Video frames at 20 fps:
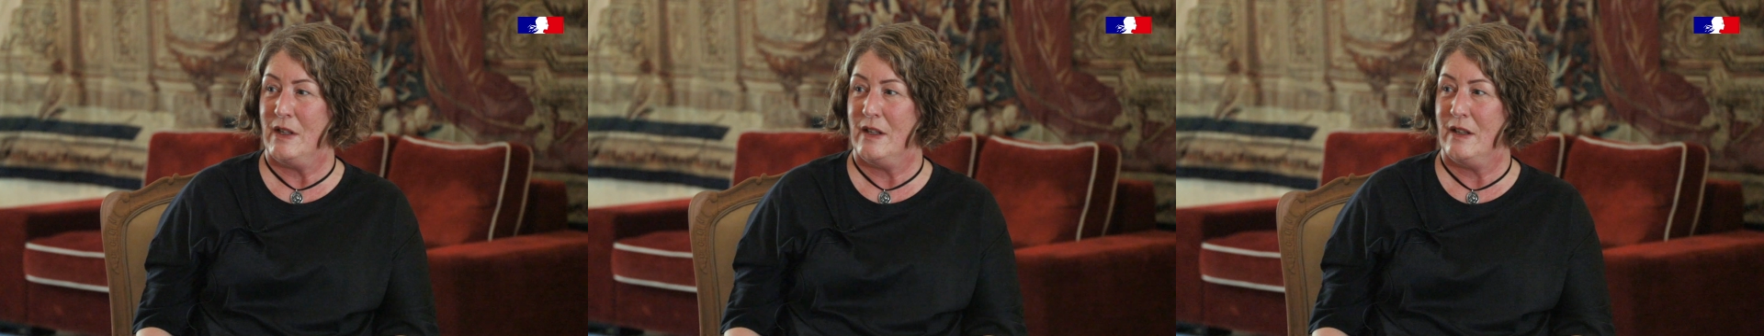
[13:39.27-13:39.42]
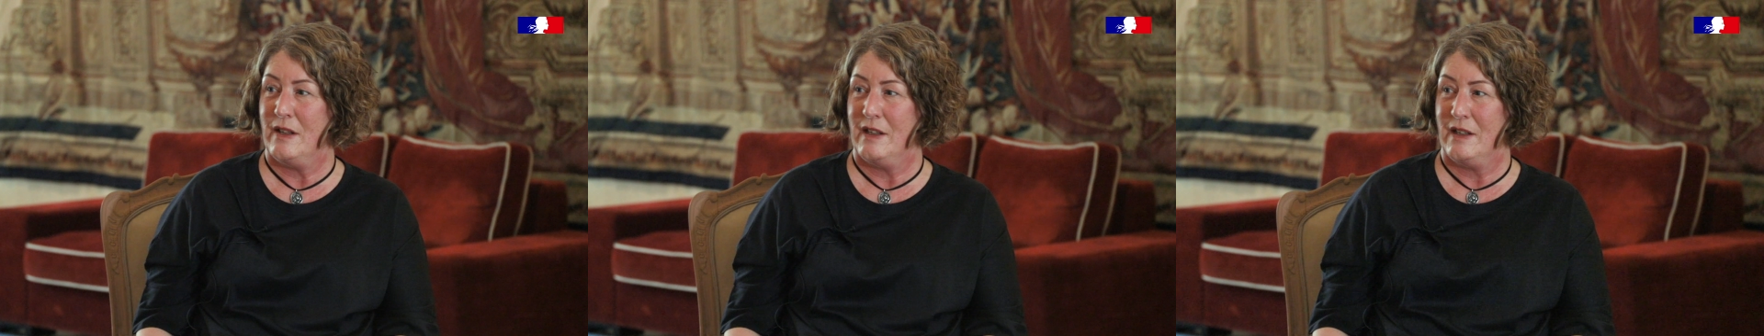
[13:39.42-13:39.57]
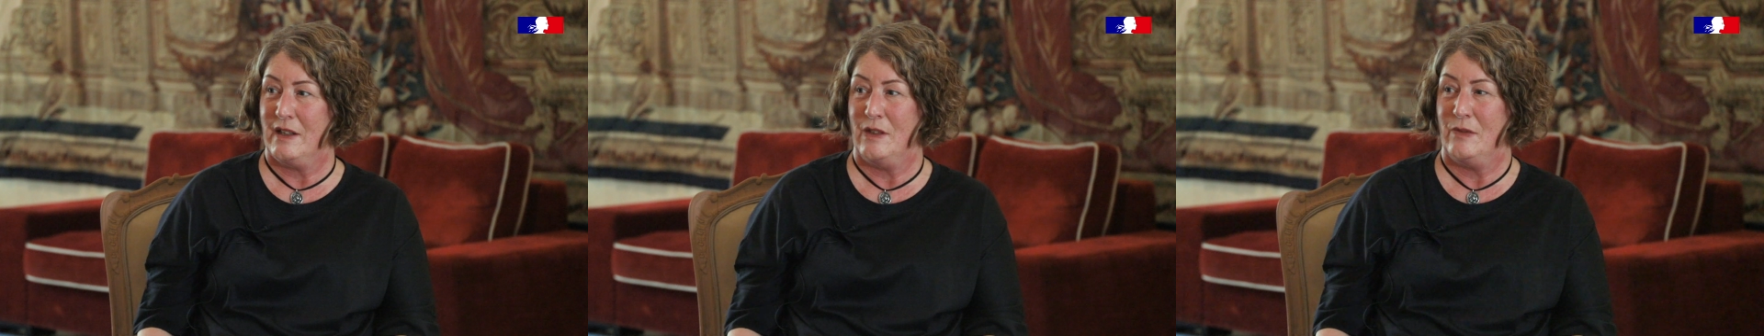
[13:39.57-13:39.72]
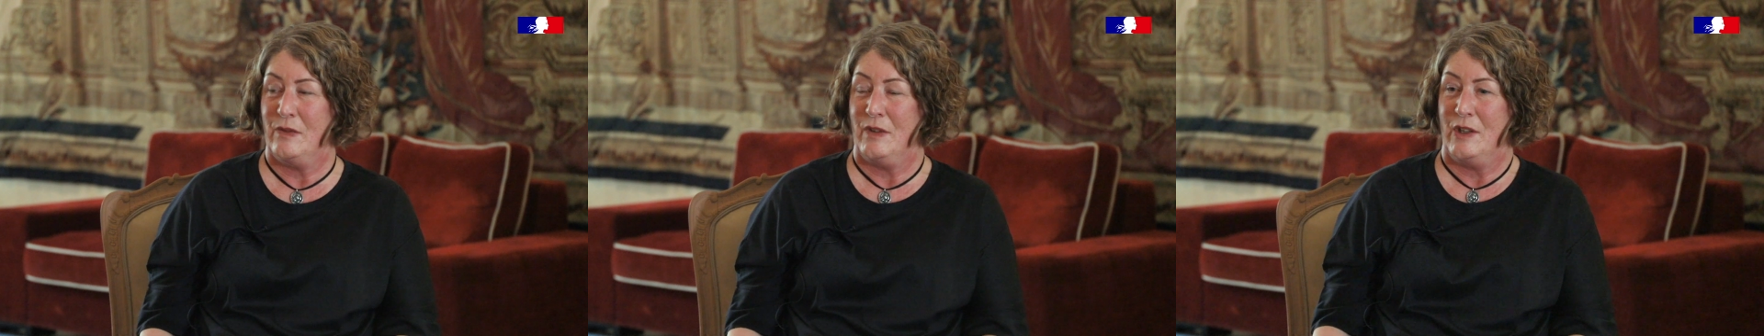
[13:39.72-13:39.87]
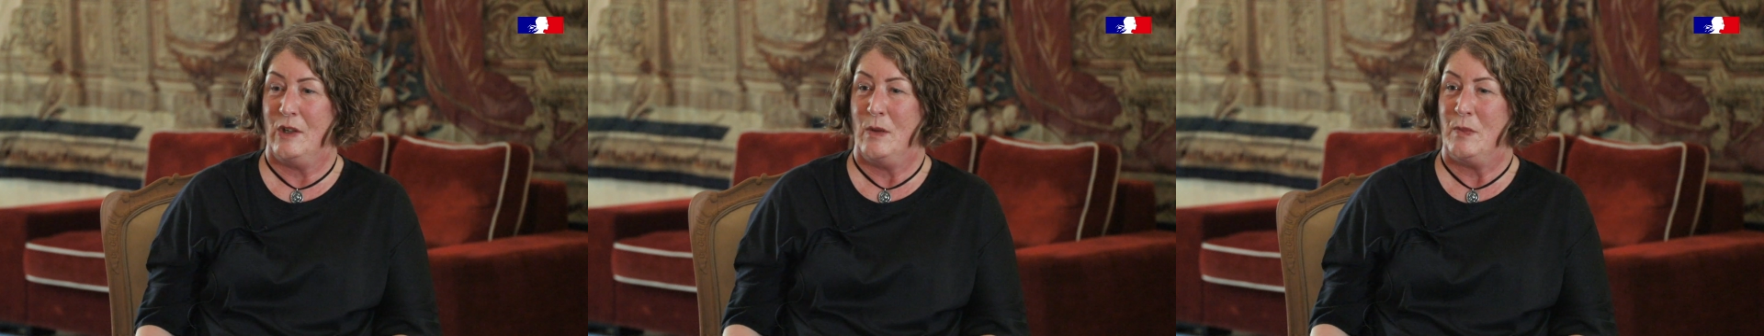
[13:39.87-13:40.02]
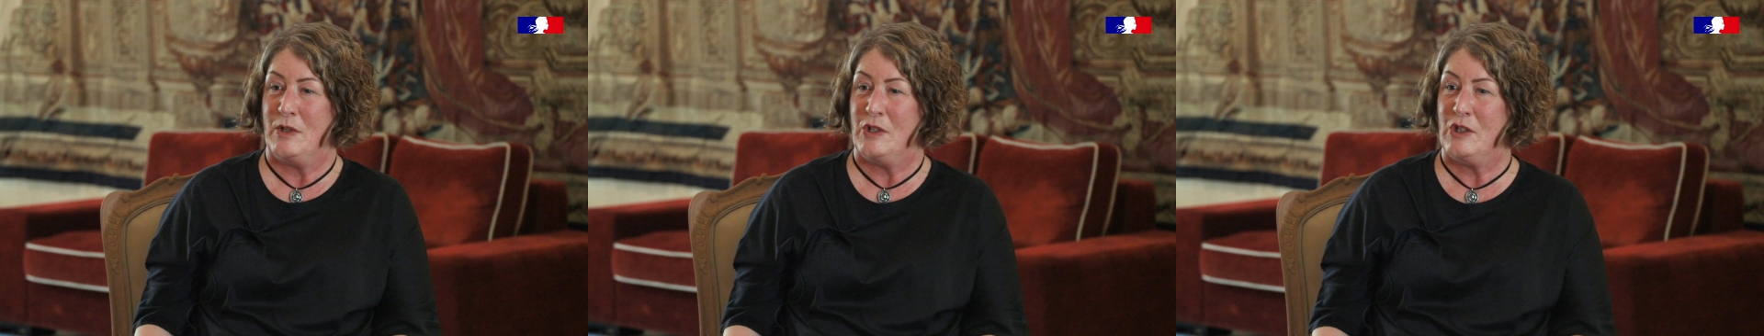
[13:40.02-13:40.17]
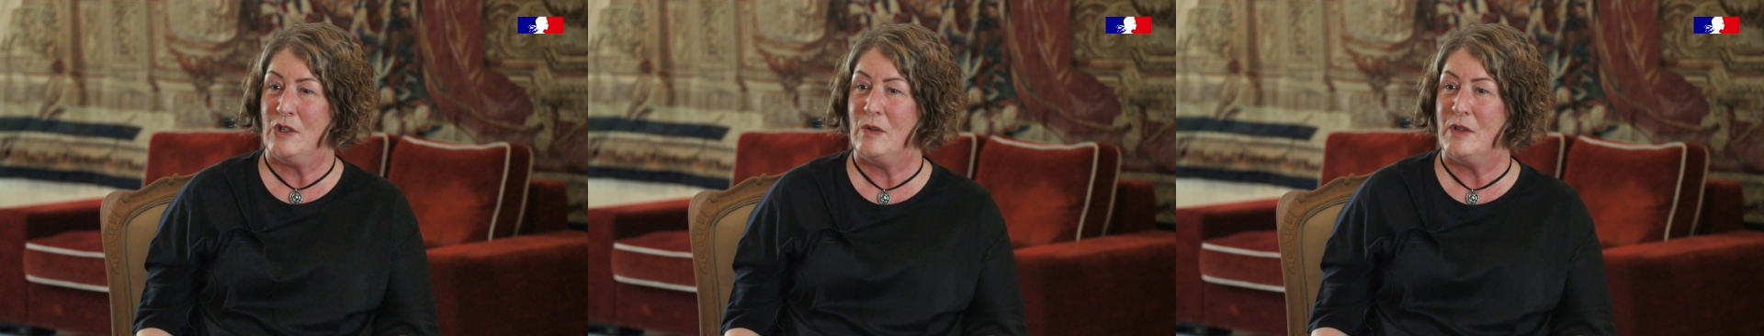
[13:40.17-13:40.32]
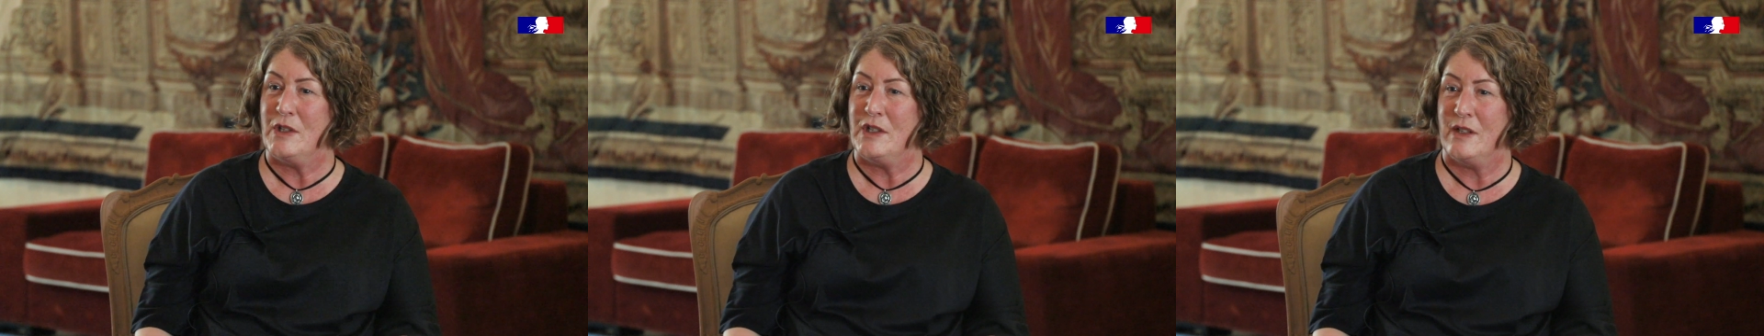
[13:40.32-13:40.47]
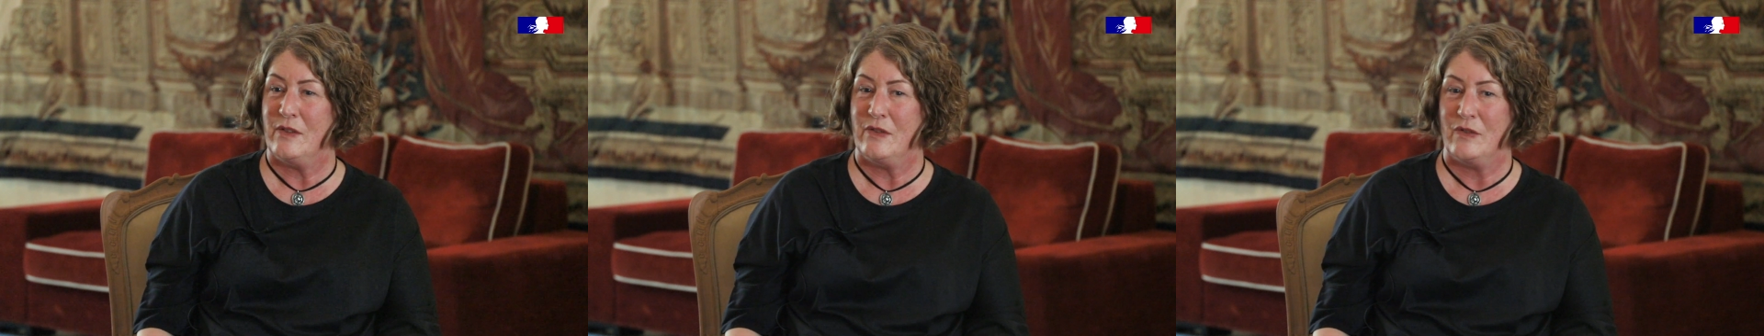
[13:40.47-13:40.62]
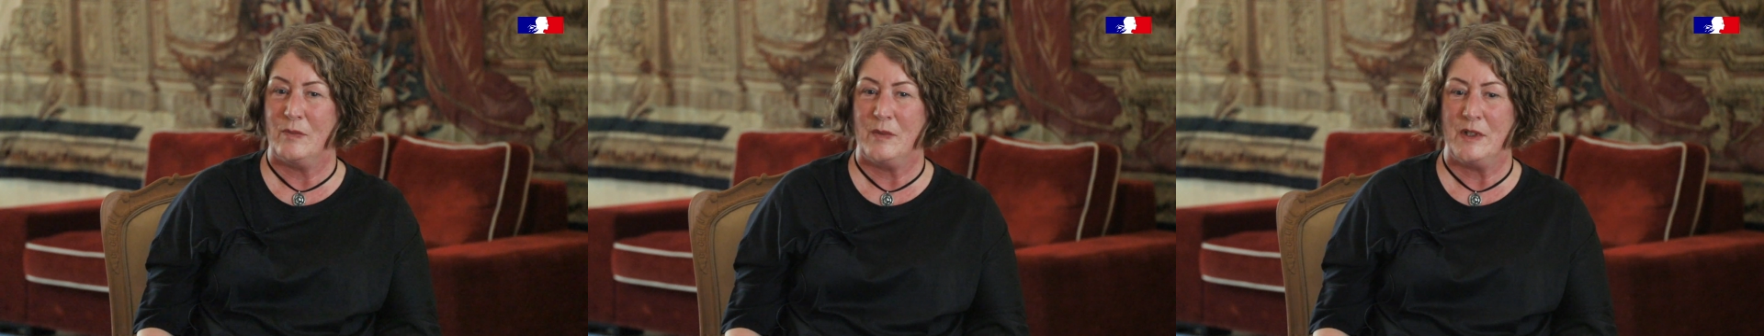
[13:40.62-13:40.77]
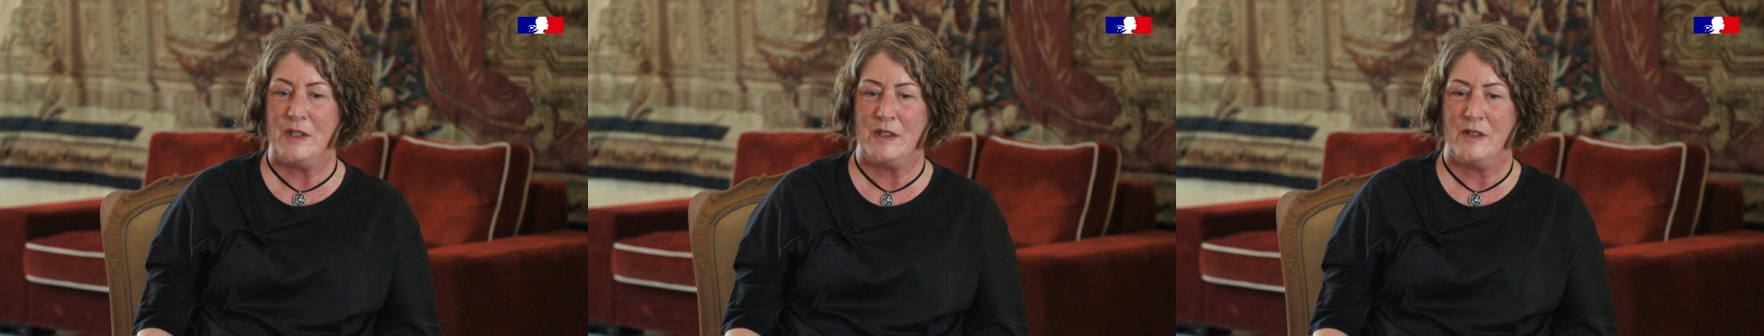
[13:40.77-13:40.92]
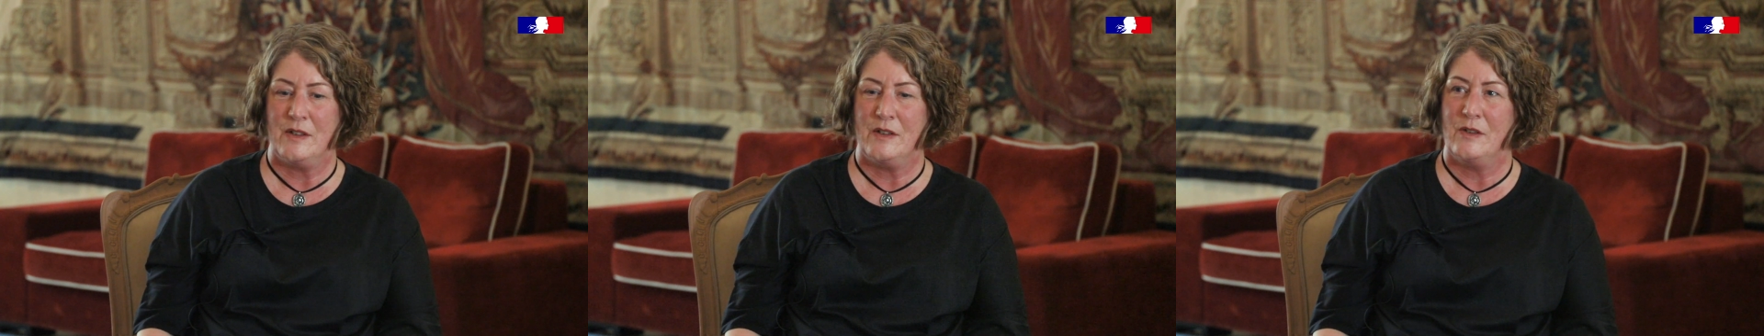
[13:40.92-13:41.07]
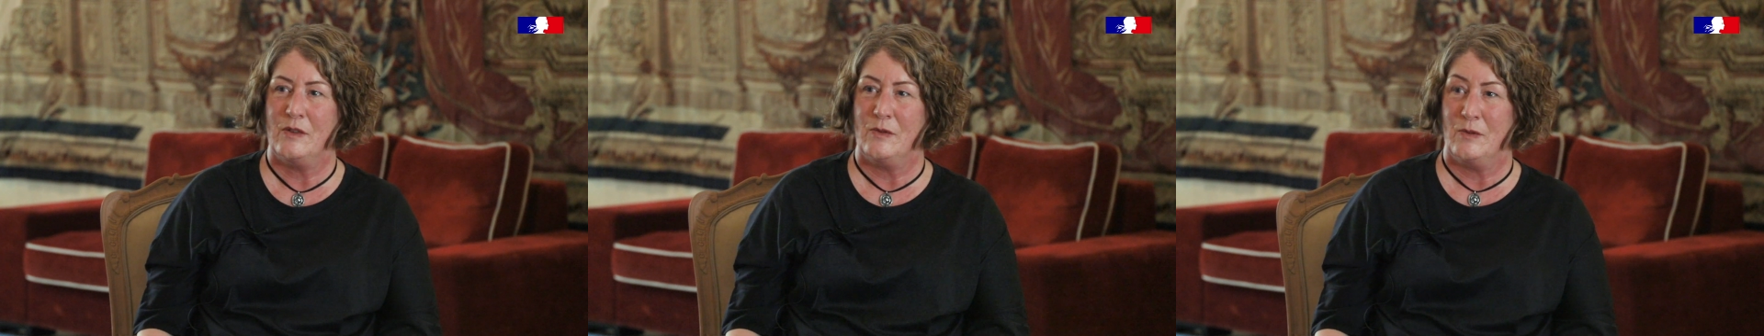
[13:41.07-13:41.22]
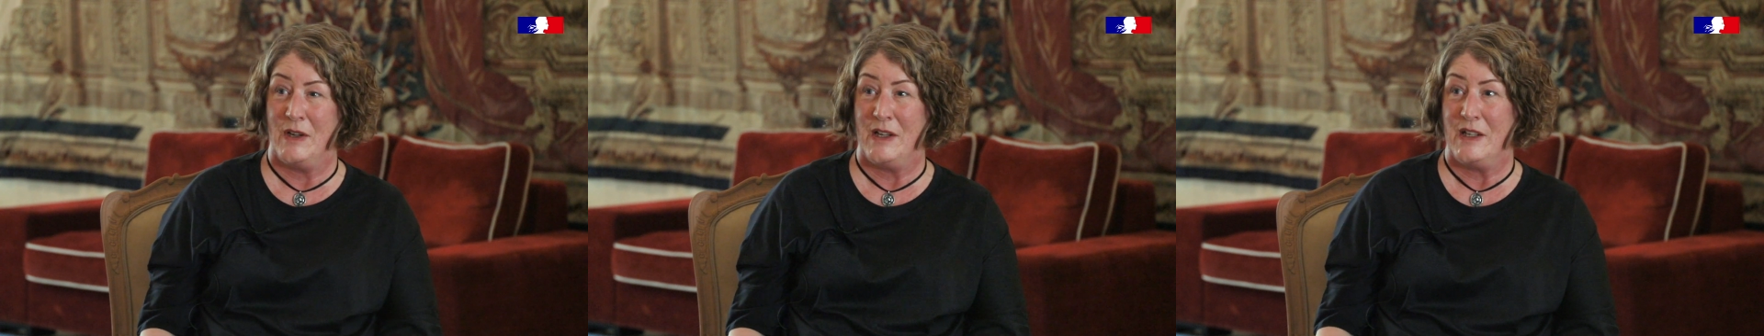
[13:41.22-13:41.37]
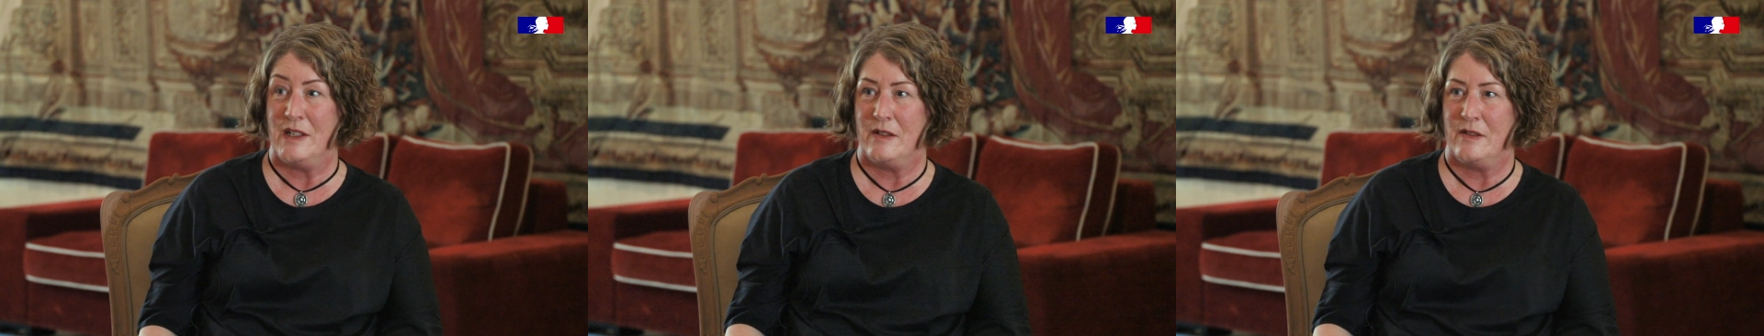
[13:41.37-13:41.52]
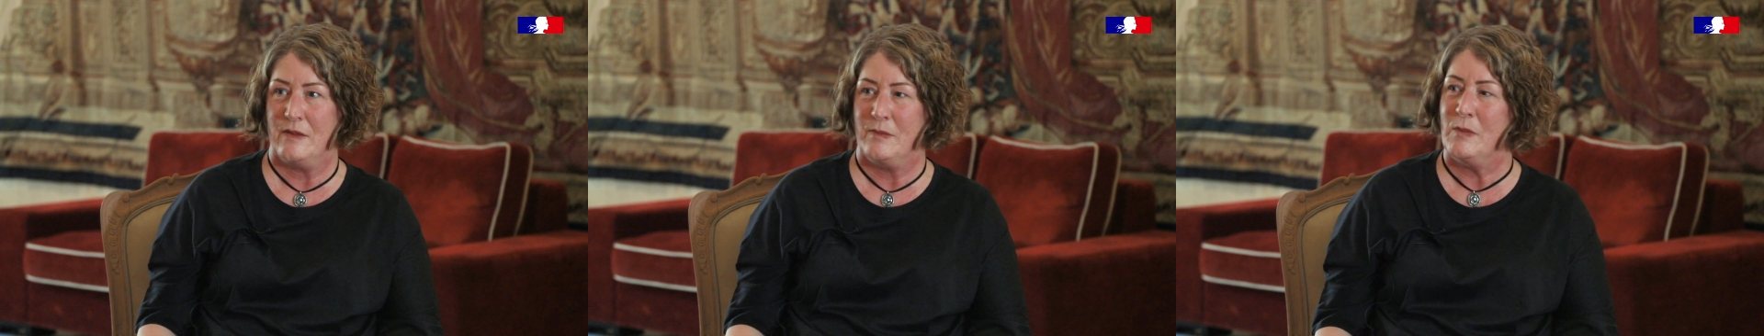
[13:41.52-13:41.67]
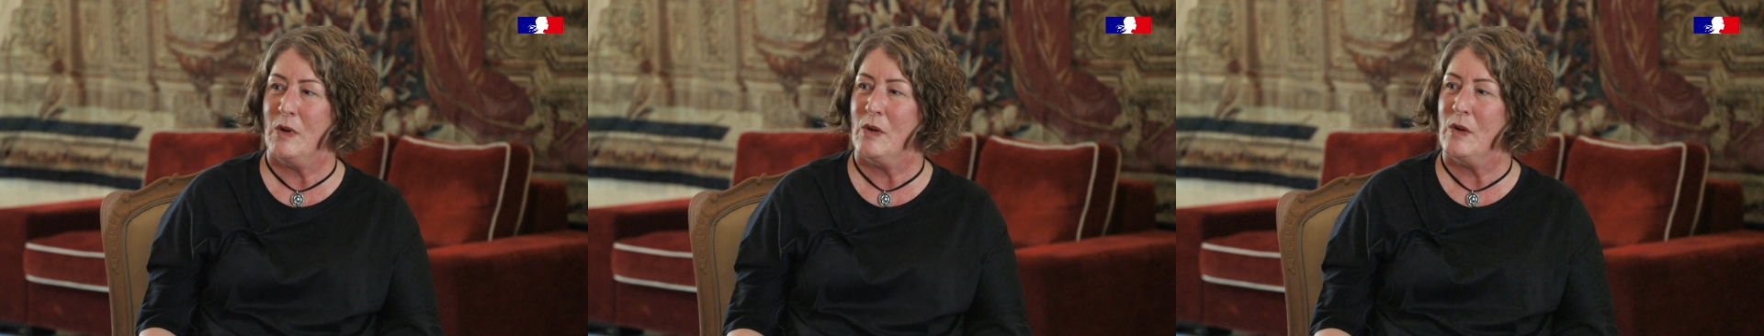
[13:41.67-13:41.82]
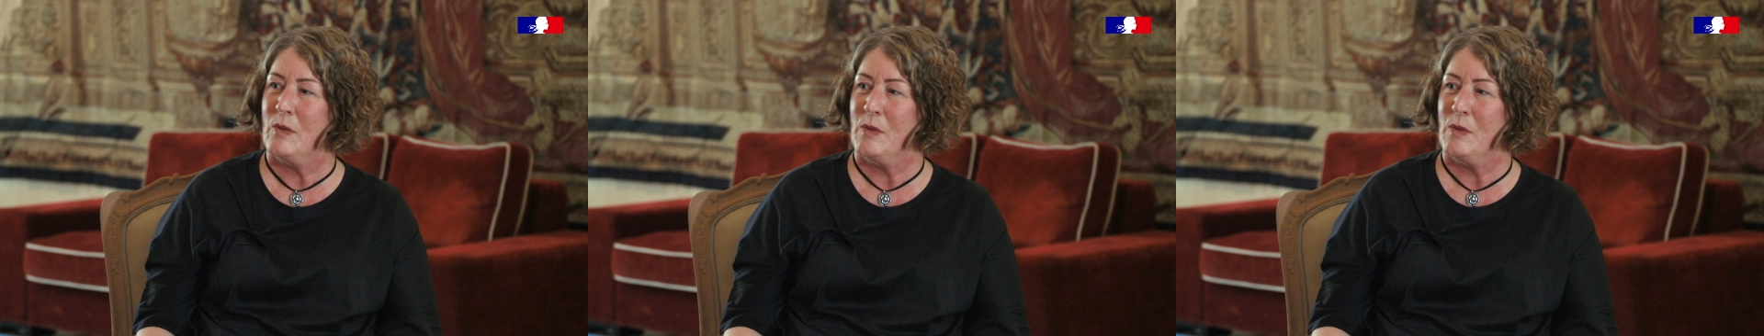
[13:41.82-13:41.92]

and thank you for the opportunity for me to raise more